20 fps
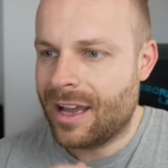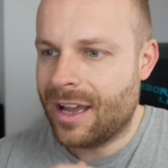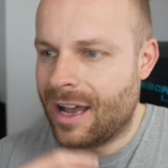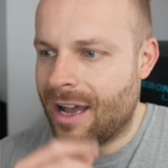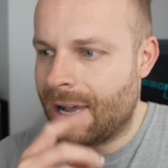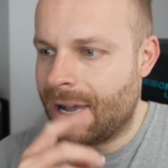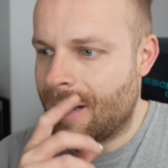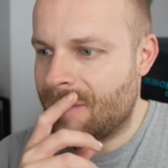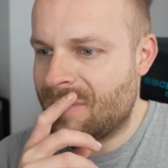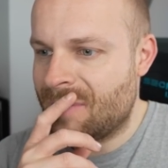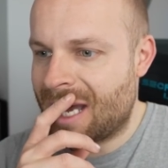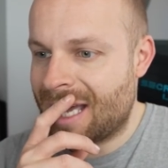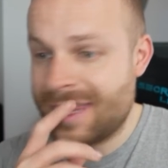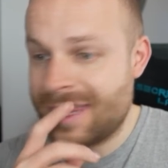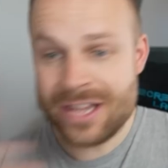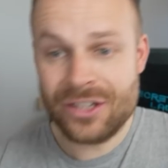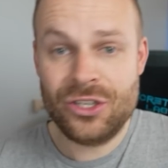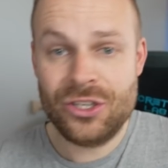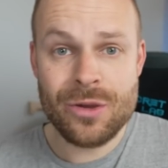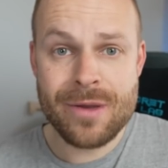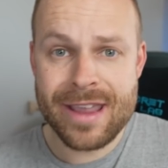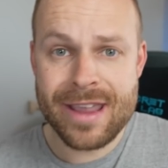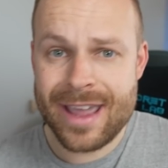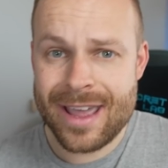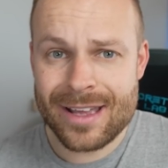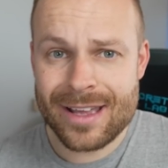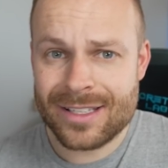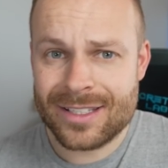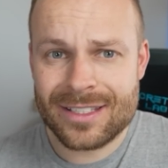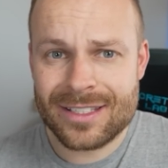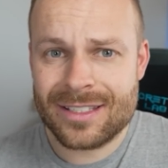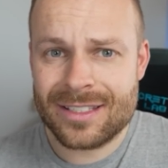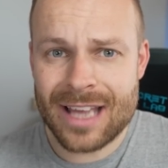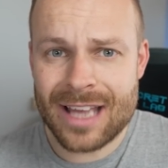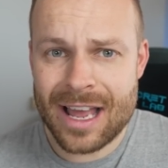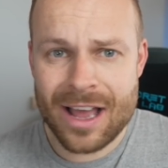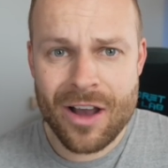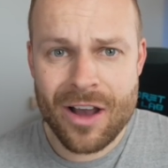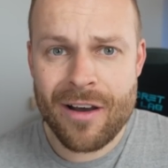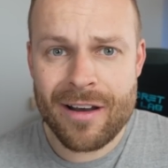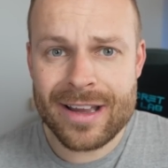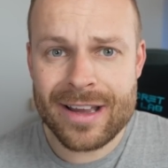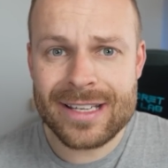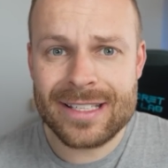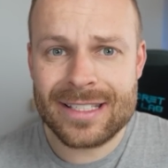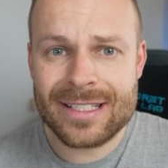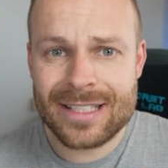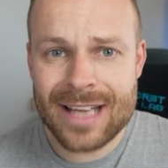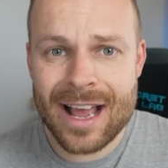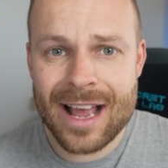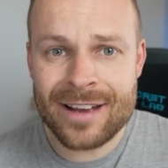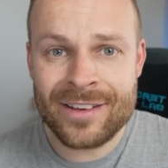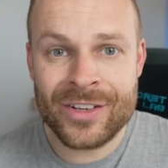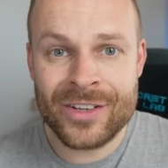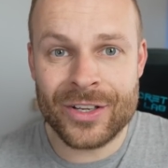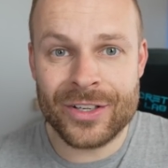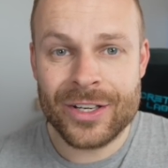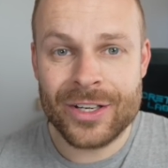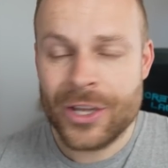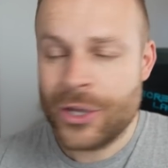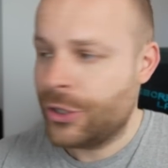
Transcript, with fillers: Um, and they're doing it at a, at a high standard.